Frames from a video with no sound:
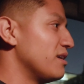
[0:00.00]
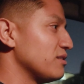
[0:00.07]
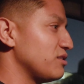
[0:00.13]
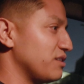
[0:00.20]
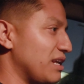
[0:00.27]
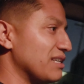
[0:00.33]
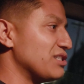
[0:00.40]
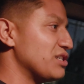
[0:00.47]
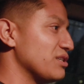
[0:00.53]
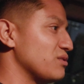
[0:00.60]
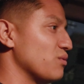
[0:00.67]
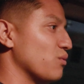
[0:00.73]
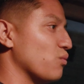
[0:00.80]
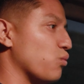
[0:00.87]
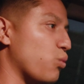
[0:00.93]
So that's
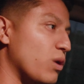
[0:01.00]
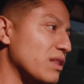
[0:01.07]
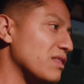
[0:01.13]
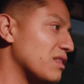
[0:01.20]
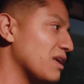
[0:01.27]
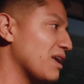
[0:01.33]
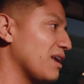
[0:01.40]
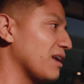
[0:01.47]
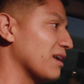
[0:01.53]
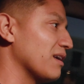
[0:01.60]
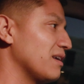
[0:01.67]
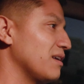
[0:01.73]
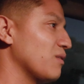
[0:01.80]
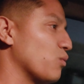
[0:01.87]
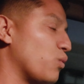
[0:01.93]
just one
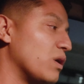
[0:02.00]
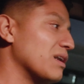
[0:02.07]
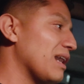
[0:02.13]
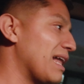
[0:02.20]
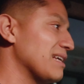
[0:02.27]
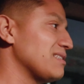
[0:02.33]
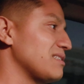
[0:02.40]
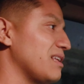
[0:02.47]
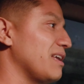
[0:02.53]
less